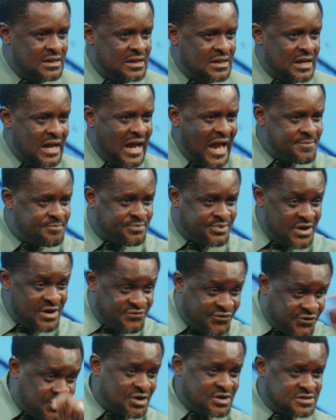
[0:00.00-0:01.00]
I pray
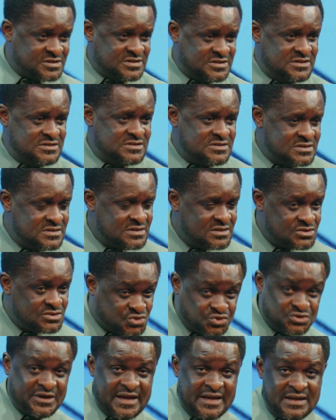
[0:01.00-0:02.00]
for us
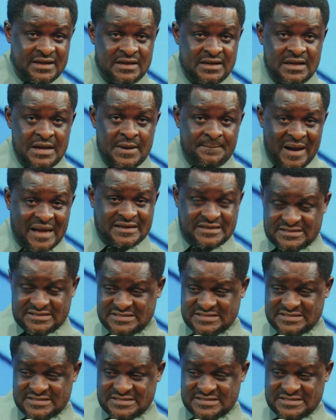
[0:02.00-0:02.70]
today by this